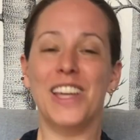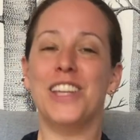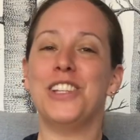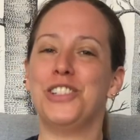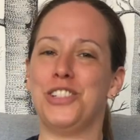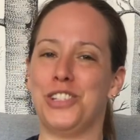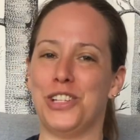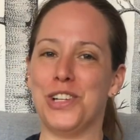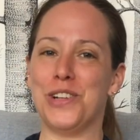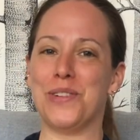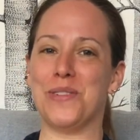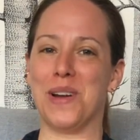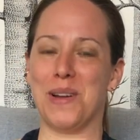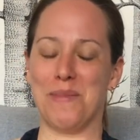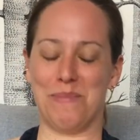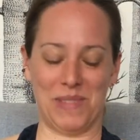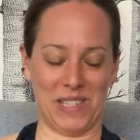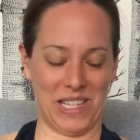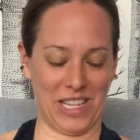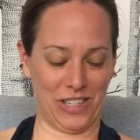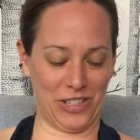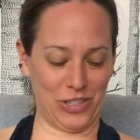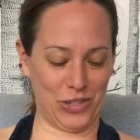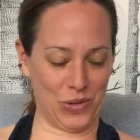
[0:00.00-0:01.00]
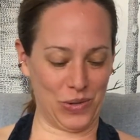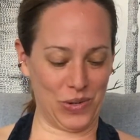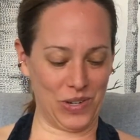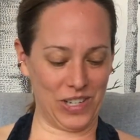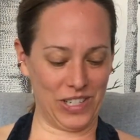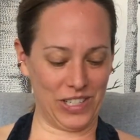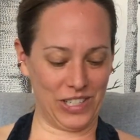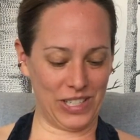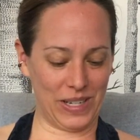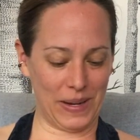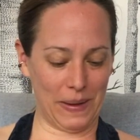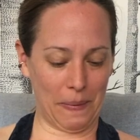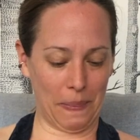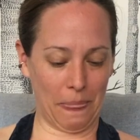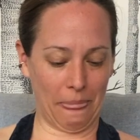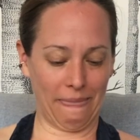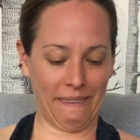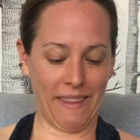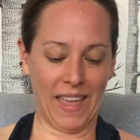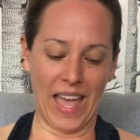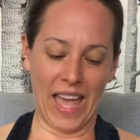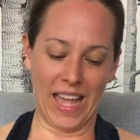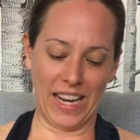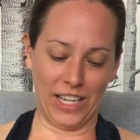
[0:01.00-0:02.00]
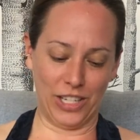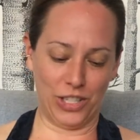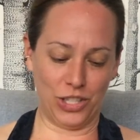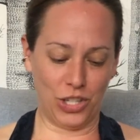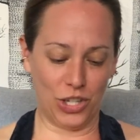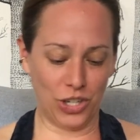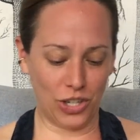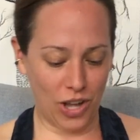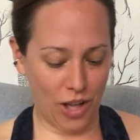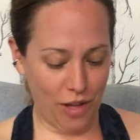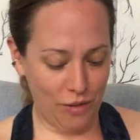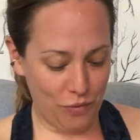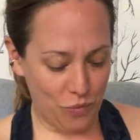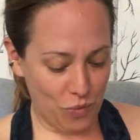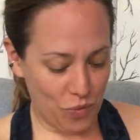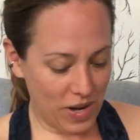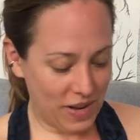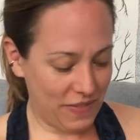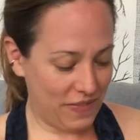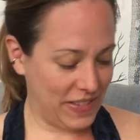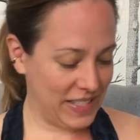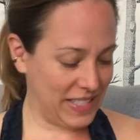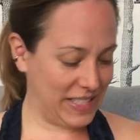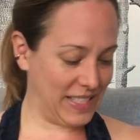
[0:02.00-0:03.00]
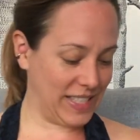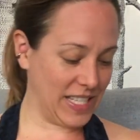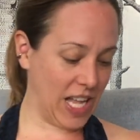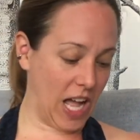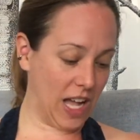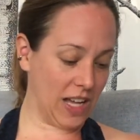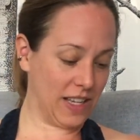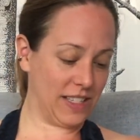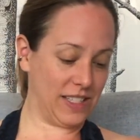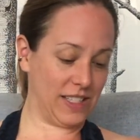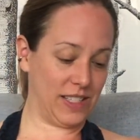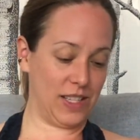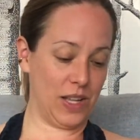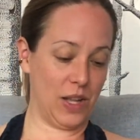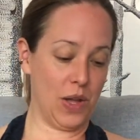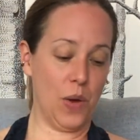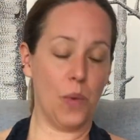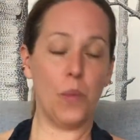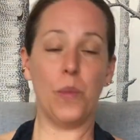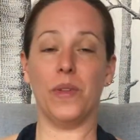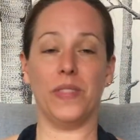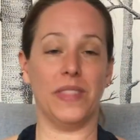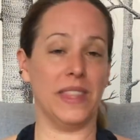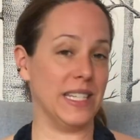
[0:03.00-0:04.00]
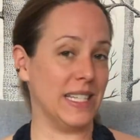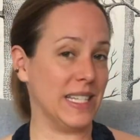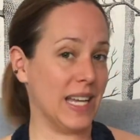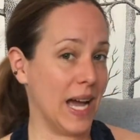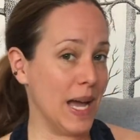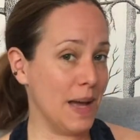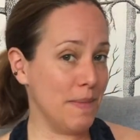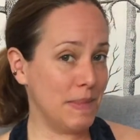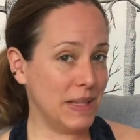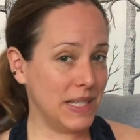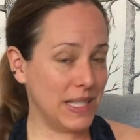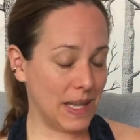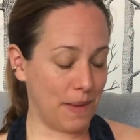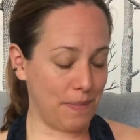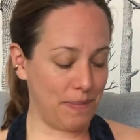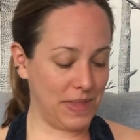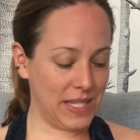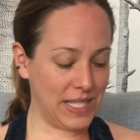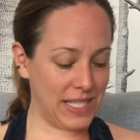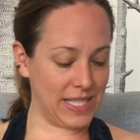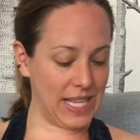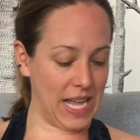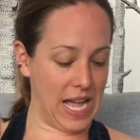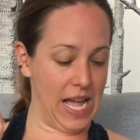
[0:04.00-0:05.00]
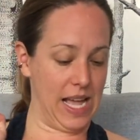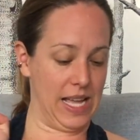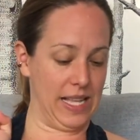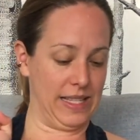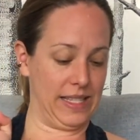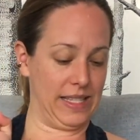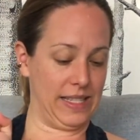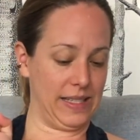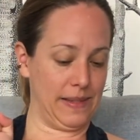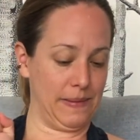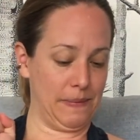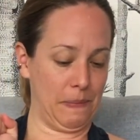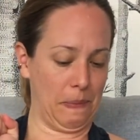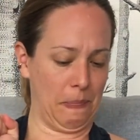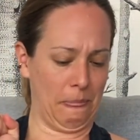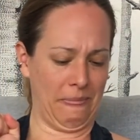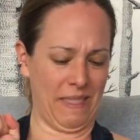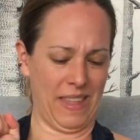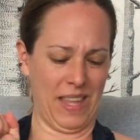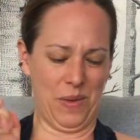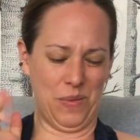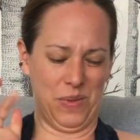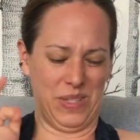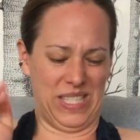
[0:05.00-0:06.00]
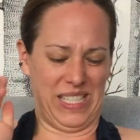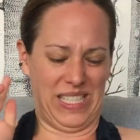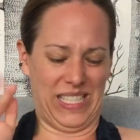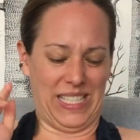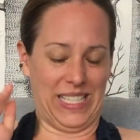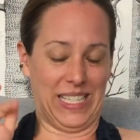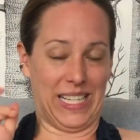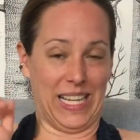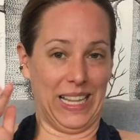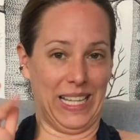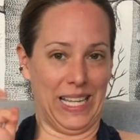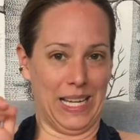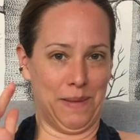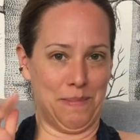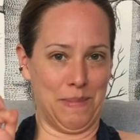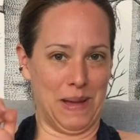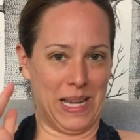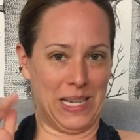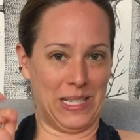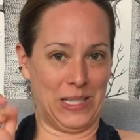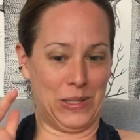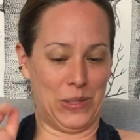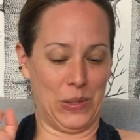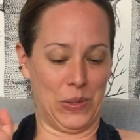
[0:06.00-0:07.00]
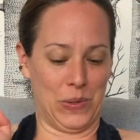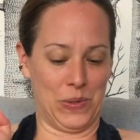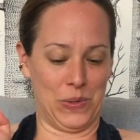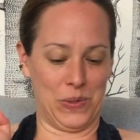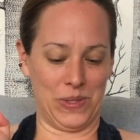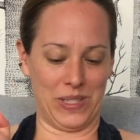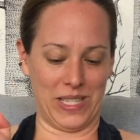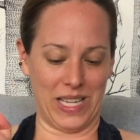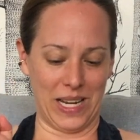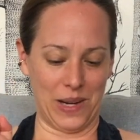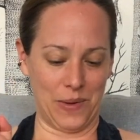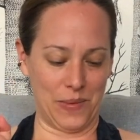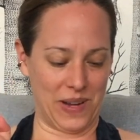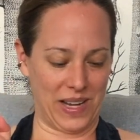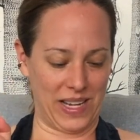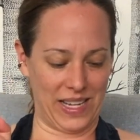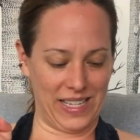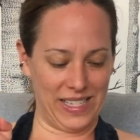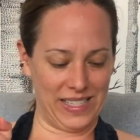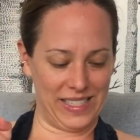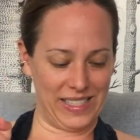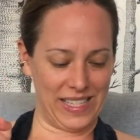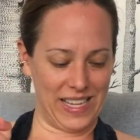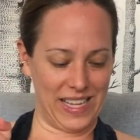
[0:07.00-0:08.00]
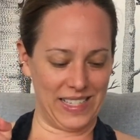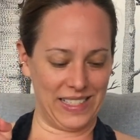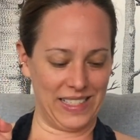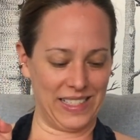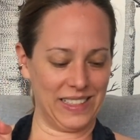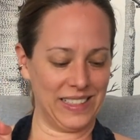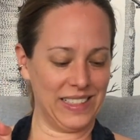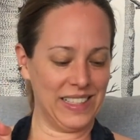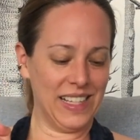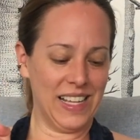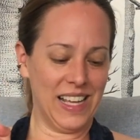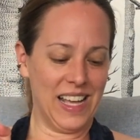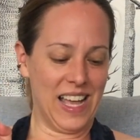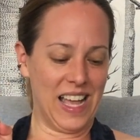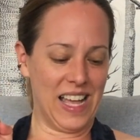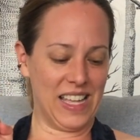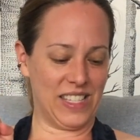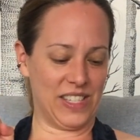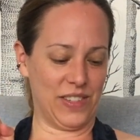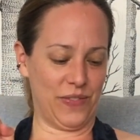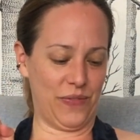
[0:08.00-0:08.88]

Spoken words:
"Cheer up," said George, and he took off one of his socks with the diamonds up the sides. "It was tickling my toes anyway," he said, as the